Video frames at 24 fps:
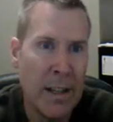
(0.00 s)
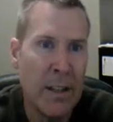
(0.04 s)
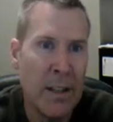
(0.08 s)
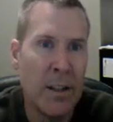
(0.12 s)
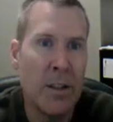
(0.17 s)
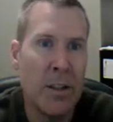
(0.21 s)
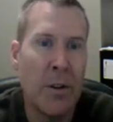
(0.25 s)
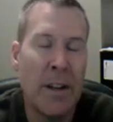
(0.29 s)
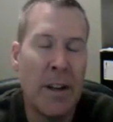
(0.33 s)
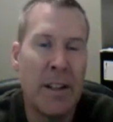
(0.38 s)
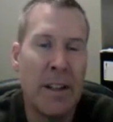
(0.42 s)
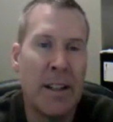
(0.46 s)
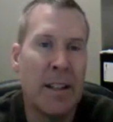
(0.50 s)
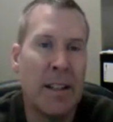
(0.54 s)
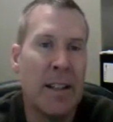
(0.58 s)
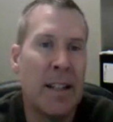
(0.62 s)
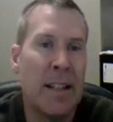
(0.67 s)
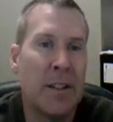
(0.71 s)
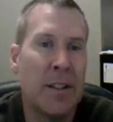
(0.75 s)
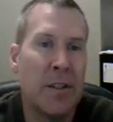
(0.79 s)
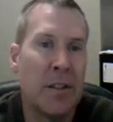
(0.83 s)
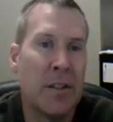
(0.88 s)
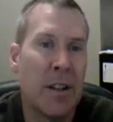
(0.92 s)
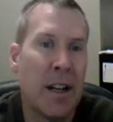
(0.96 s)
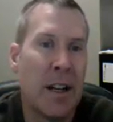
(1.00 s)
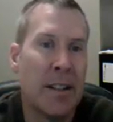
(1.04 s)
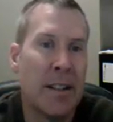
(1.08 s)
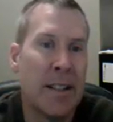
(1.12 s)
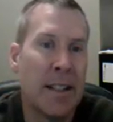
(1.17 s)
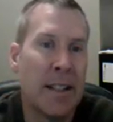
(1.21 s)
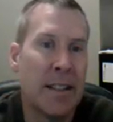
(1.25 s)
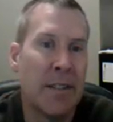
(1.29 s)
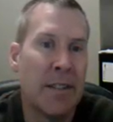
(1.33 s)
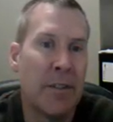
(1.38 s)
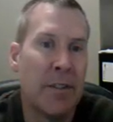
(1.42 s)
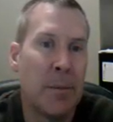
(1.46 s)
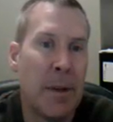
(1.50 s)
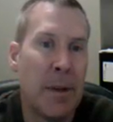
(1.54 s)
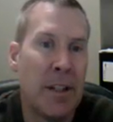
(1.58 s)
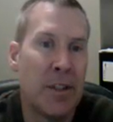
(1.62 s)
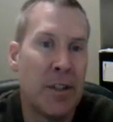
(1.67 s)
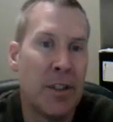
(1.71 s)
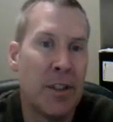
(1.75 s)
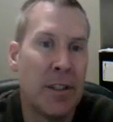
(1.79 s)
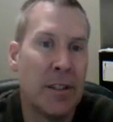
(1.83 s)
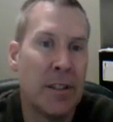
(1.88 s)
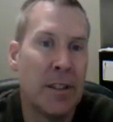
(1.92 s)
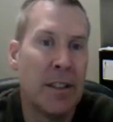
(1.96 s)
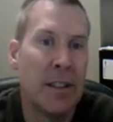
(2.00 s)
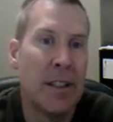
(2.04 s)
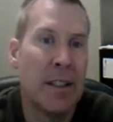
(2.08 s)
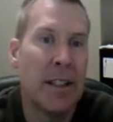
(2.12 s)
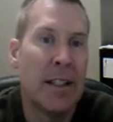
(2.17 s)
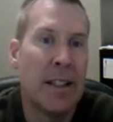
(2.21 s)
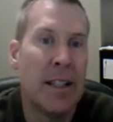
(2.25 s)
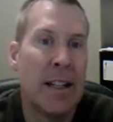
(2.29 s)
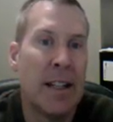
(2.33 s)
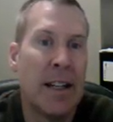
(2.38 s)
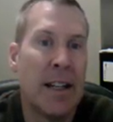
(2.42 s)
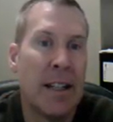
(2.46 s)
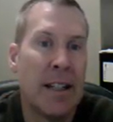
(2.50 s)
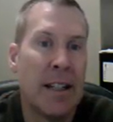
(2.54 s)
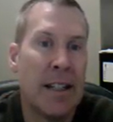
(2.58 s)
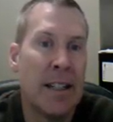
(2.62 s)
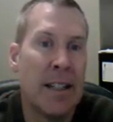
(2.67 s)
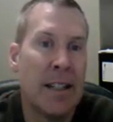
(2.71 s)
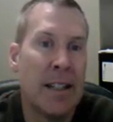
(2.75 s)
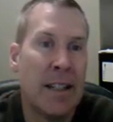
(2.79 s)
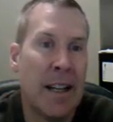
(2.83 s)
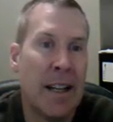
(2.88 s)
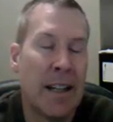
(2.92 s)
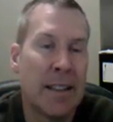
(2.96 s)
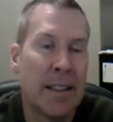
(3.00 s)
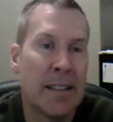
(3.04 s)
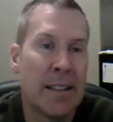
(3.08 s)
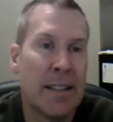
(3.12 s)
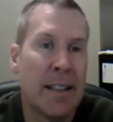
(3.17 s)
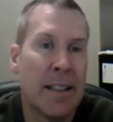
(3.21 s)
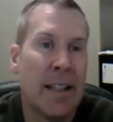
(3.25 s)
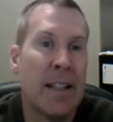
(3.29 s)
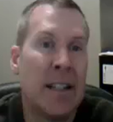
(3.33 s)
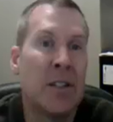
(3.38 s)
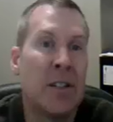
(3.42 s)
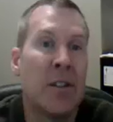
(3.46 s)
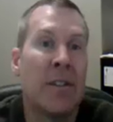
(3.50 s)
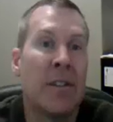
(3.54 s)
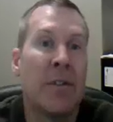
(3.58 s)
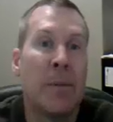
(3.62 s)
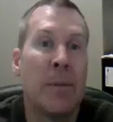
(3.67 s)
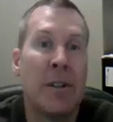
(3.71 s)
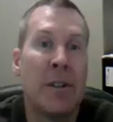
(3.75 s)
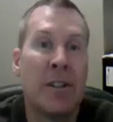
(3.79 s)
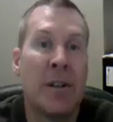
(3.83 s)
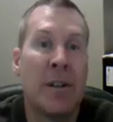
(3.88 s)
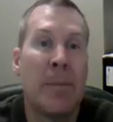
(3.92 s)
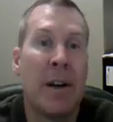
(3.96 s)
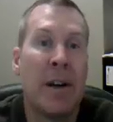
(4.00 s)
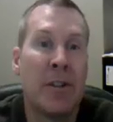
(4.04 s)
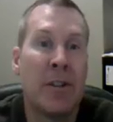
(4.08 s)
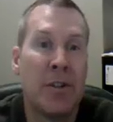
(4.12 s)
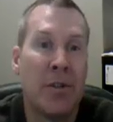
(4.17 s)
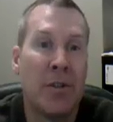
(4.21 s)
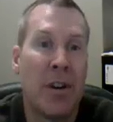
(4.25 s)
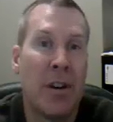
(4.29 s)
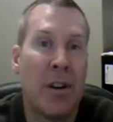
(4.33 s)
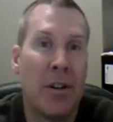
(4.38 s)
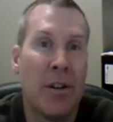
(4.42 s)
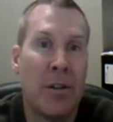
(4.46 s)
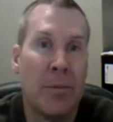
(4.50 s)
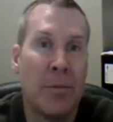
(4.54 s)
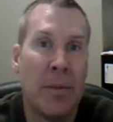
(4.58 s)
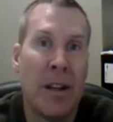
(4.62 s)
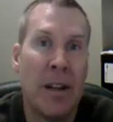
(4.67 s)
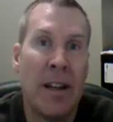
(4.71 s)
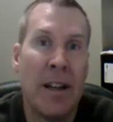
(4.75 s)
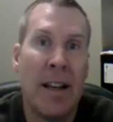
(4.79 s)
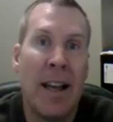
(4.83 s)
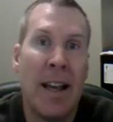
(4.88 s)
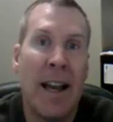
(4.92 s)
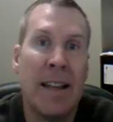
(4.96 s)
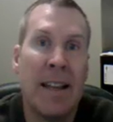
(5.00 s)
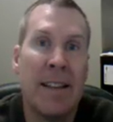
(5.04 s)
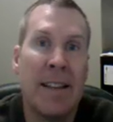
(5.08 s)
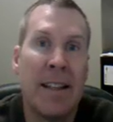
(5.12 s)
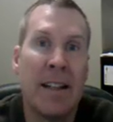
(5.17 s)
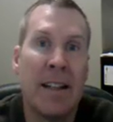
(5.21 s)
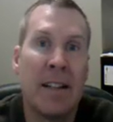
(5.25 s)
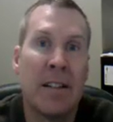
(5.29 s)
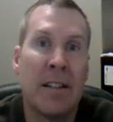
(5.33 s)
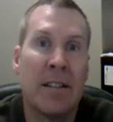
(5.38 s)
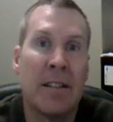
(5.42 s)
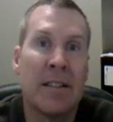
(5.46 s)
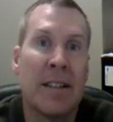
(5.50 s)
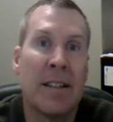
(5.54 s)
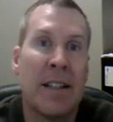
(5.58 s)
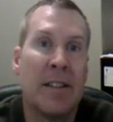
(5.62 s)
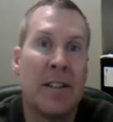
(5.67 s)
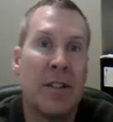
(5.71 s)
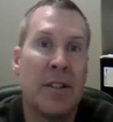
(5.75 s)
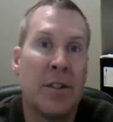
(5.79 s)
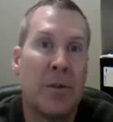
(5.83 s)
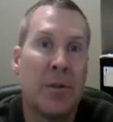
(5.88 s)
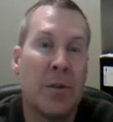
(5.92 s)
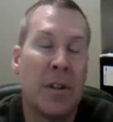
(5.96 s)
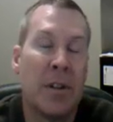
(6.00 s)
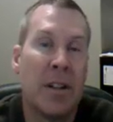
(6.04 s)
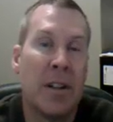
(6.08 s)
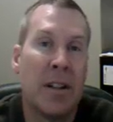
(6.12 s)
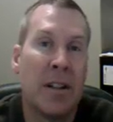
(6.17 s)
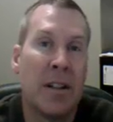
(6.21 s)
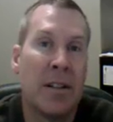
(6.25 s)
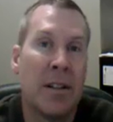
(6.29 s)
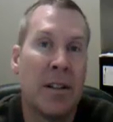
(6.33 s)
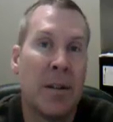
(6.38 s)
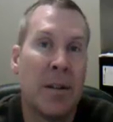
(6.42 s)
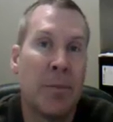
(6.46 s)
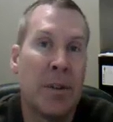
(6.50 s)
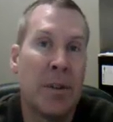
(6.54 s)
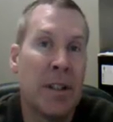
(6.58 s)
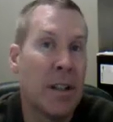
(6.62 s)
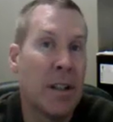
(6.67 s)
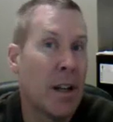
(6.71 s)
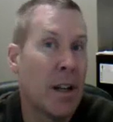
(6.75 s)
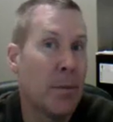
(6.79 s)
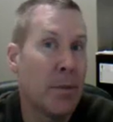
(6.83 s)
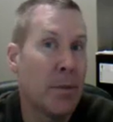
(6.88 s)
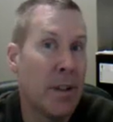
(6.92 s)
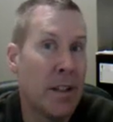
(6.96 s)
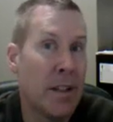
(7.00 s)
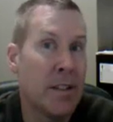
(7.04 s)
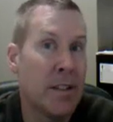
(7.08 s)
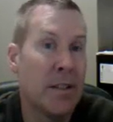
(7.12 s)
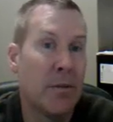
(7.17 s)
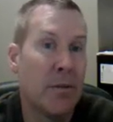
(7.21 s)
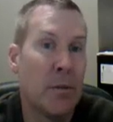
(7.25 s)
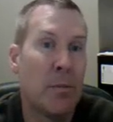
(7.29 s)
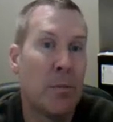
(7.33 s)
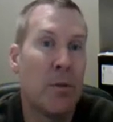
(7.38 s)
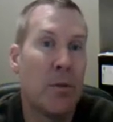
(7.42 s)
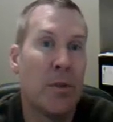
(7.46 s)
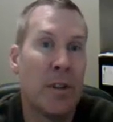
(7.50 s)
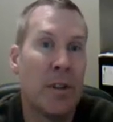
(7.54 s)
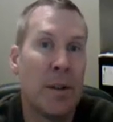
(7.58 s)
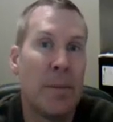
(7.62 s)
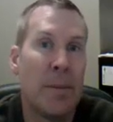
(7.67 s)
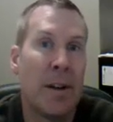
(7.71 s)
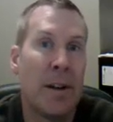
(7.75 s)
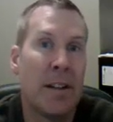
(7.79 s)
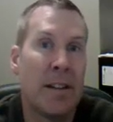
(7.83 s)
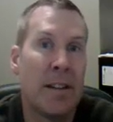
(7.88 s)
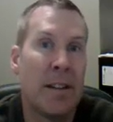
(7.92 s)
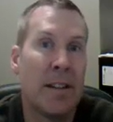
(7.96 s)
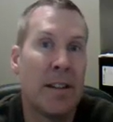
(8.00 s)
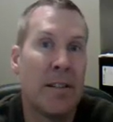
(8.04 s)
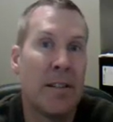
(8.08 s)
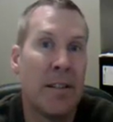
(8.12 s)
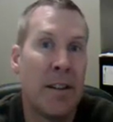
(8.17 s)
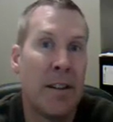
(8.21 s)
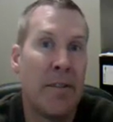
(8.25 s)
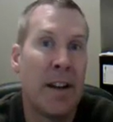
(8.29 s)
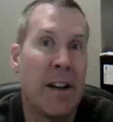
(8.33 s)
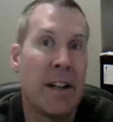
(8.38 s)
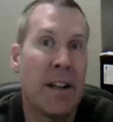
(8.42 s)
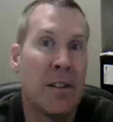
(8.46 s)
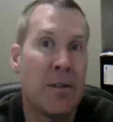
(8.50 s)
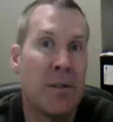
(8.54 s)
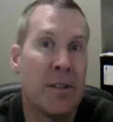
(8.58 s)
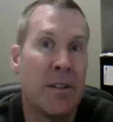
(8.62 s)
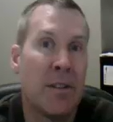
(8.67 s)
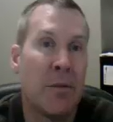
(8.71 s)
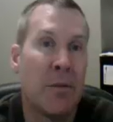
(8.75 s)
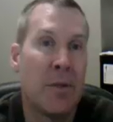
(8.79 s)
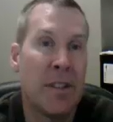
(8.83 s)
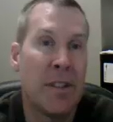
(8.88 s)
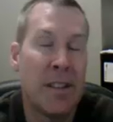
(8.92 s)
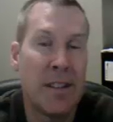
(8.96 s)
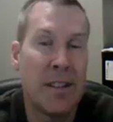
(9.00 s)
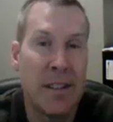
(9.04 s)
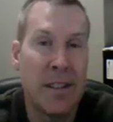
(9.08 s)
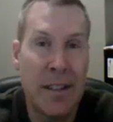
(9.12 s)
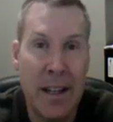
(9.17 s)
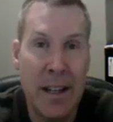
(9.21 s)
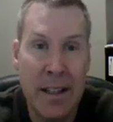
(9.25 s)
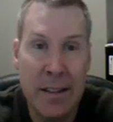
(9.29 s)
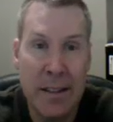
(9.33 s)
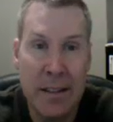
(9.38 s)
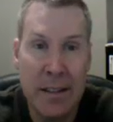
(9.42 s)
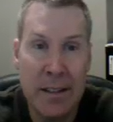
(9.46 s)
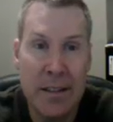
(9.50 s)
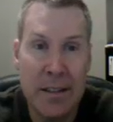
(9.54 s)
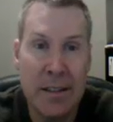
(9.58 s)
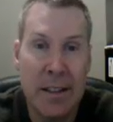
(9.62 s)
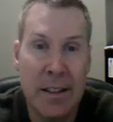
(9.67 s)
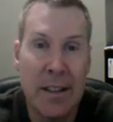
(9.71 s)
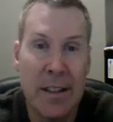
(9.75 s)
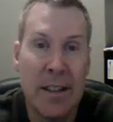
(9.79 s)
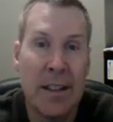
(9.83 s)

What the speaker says: you go ahead and enter your contact information, hit next, enter information about your home, and then it'll send you a pretty comprehensive report about the values of recent sales,